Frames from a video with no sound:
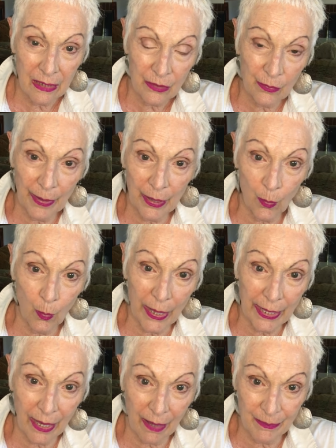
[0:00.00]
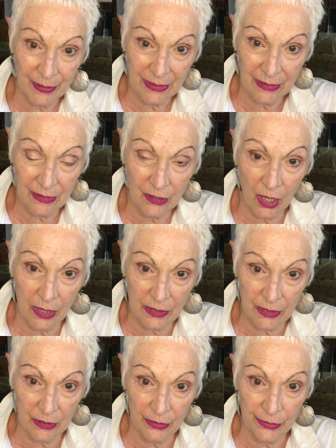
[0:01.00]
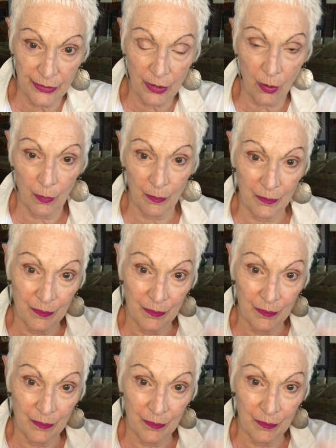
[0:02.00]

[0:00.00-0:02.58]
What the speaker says: No matter what happens, not to lose hope.